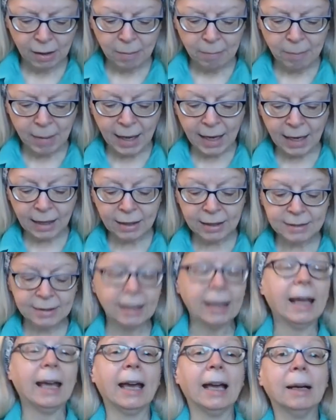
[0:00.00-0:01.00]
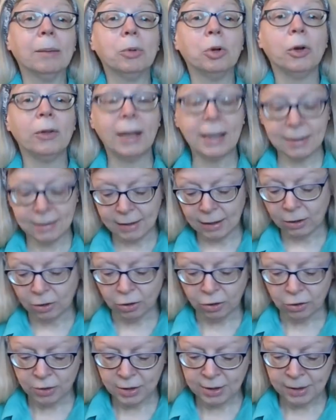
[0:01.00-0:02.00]
Man is an animal that
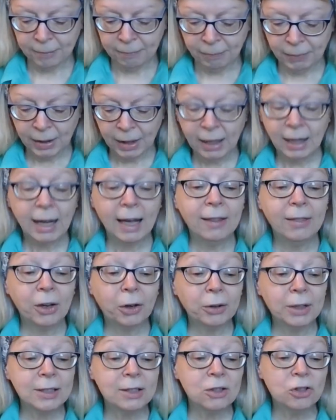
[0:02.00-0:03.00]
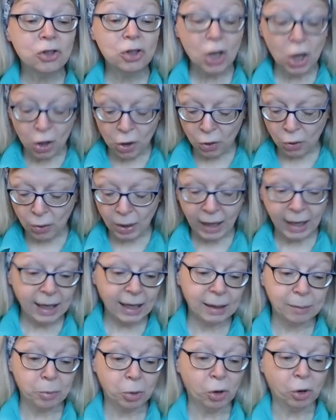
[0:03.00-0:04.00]
diddles, and there is no
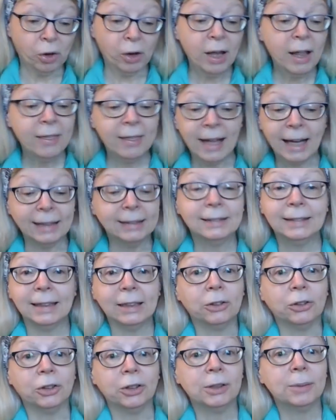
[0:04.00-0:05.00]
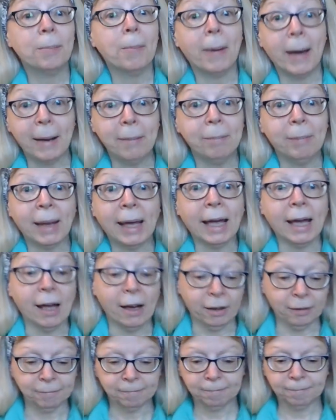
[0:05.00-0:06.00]
animal that diddles but man.